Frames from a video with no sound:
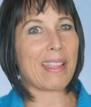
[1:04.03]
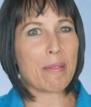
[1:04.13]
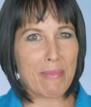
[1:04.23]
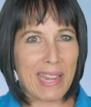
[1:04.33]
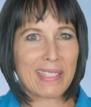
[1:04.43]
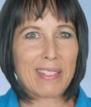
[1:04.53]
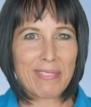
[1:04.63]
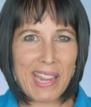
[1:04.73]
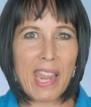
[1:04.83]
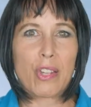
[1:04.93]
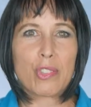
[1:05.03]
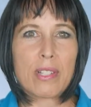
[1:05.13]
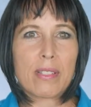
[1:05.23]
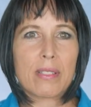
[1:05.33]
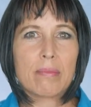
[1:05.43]
amazing
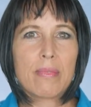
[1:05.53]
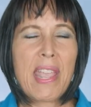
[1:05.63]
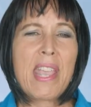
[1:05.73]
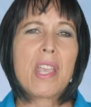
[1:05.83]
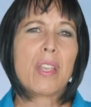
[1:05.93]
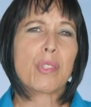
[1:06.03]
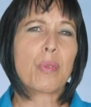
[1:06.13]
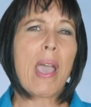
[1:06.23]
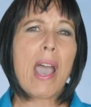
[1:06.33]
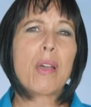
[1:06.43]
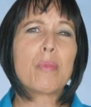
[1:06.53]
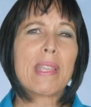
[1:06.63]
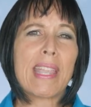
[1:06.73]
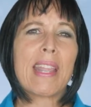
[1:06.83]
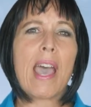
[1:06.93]
vacations. So how do
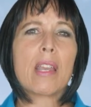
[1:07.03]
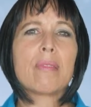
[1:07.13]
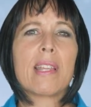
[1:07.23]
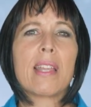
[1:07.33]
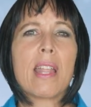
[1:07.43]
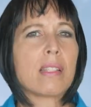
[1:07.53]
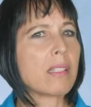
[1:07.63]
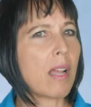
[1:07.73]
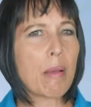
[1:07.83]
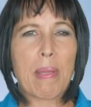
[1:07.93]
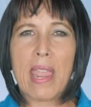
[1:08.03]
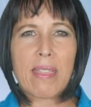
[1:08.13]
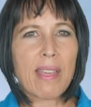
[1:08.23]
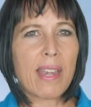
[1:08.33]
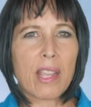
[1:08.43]
we get out of debt and stop
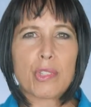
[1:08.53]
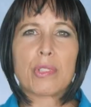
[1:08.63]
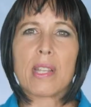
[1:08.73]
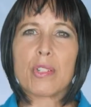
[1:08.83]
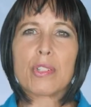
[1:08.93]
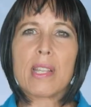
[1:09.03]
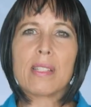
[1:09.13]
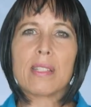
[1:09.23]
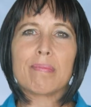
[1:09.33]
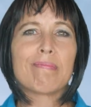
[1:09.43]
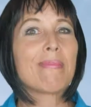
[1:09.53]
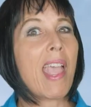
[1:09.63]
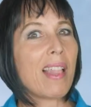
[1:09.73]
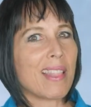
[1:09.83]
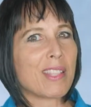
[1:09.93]
paying that extra interest?
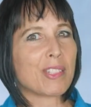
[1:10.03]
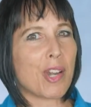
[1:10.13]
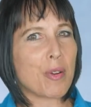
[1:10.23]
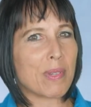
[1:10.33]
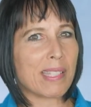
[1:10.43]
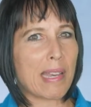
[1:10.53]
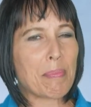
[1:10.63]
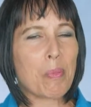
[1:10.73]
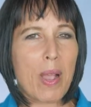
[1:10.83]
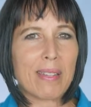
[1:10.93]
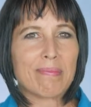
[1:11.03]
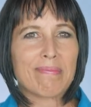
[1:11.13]
Let's start with step 1.